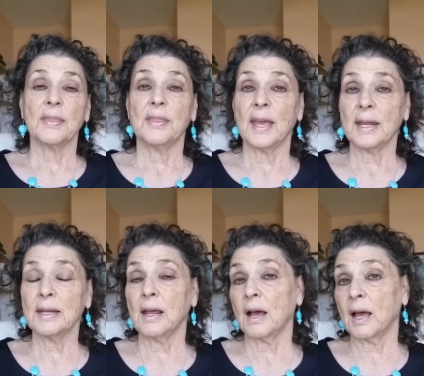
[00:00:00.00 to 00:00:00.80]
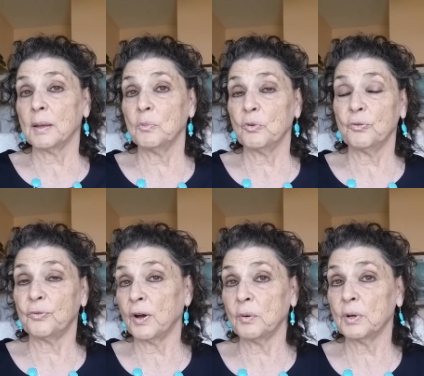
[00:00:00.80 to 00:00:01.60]
Then I moved
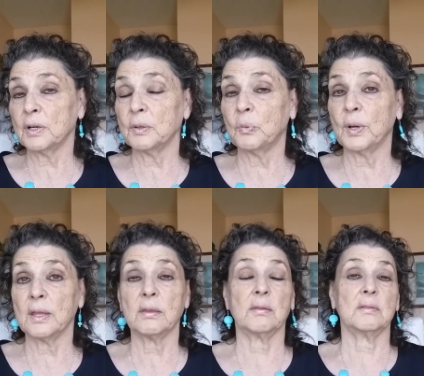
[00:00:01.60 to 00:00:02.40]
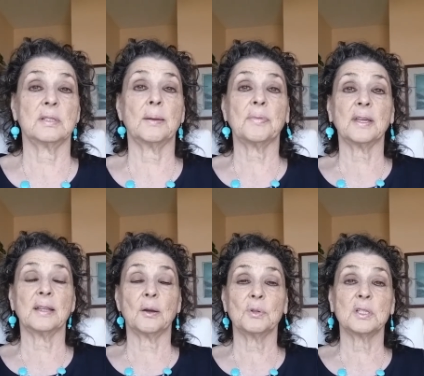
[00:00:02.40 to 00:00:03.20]
forward with something
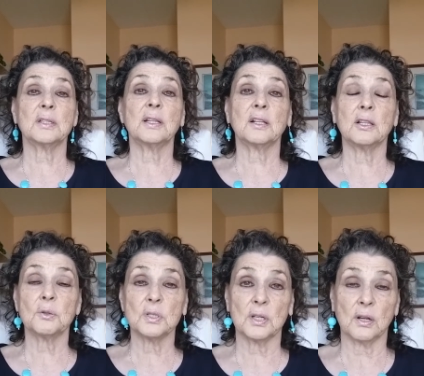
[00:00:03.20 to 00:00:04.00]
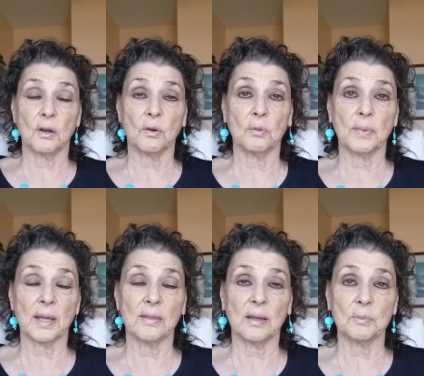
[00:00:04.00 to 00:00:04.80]
that was a little closer to home,
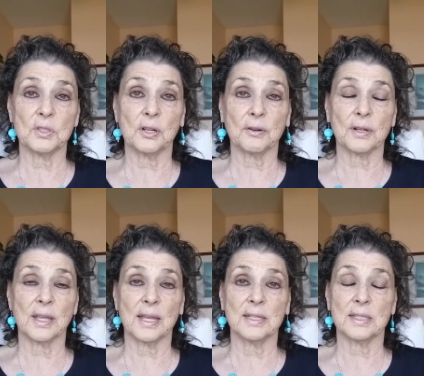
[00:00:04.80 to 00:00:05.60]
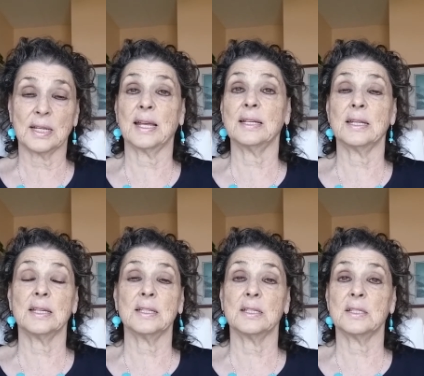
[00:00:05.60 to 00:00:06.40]
and that was Hurricane
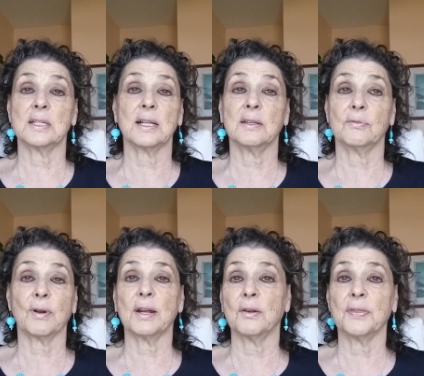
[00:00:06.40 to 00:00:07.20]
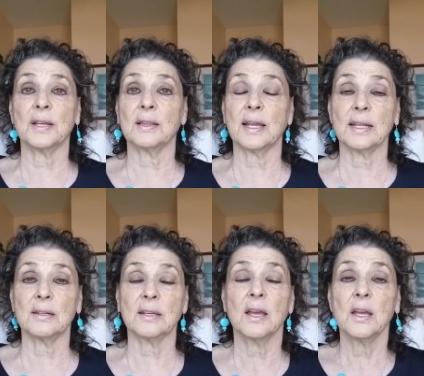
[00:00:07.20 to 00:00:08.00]
Sandy. And since I live right on the
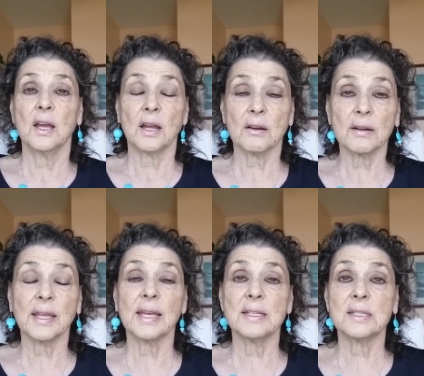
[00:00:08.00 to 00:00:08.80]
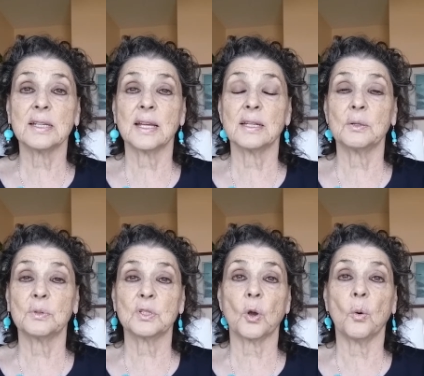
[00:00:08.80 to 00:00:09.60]
Atlantic, Hurricane Sandy
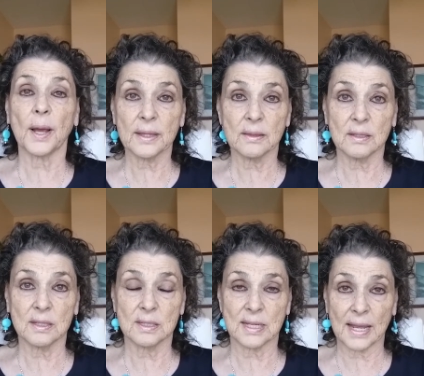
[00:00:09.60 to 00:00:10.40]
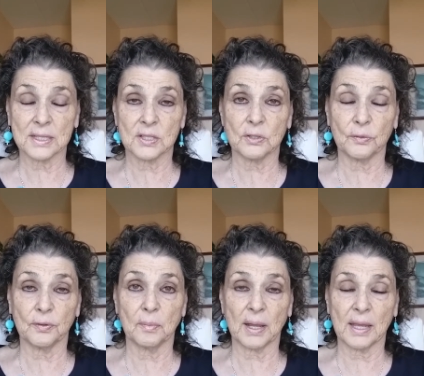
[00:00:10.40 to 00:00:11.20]
was quite the disaster
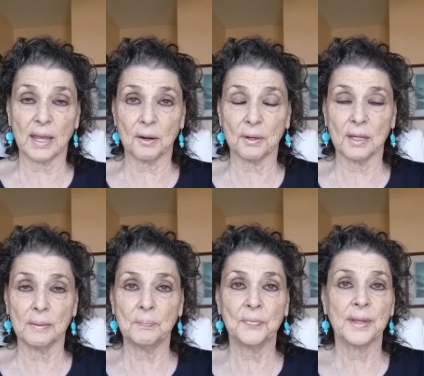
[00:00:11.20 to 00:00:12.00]
for my area,